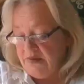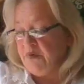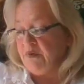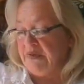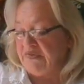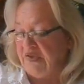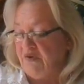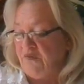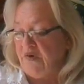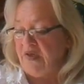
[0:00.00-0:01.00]
don't burn
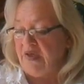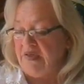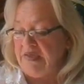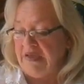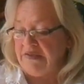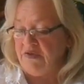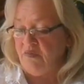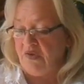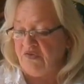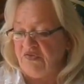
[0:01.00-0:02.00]
myself up yet. You
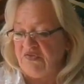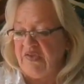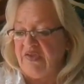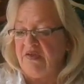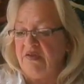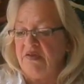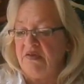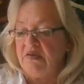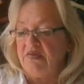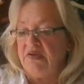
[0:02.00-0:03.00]
watch and see.
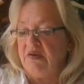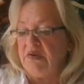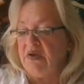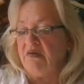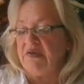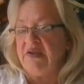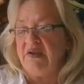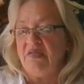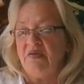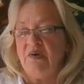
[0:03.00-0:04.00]
There we go. Get
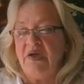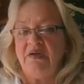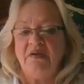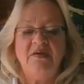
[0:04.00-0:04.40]
out of the way.